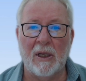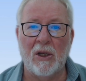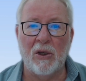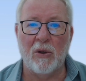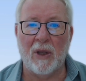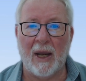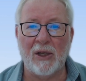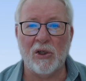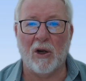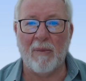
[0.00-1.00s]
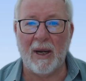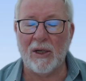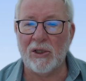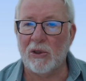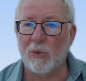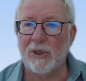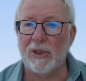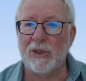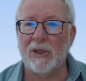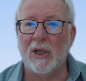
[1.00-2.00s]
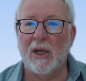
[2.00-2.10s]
You're the HR manager at Widgets,